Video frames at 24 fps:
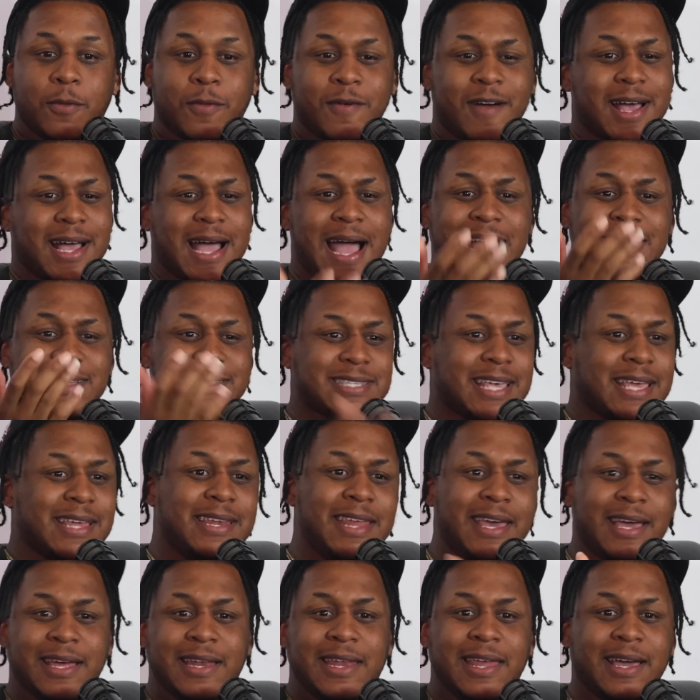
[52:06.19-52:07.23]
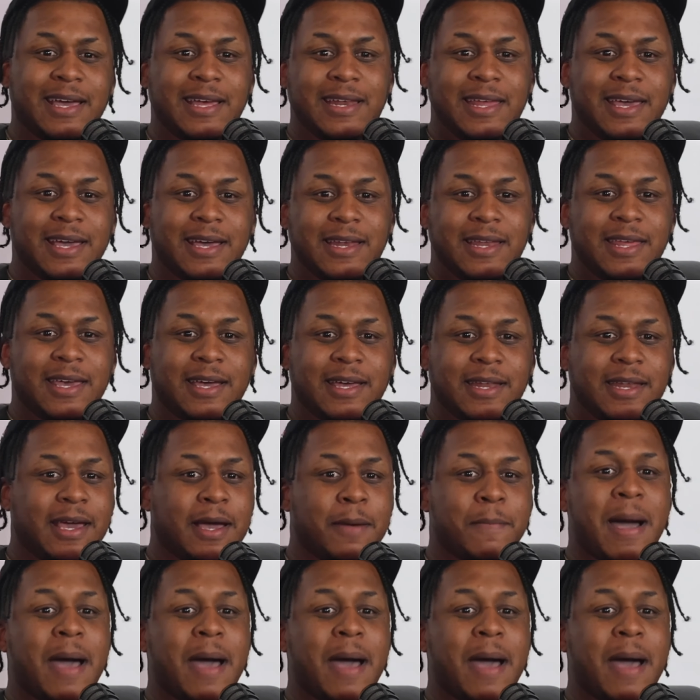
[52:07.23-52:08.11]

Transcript: Well, I, I, can say nigga, nigga, nigga, nigga, nigga.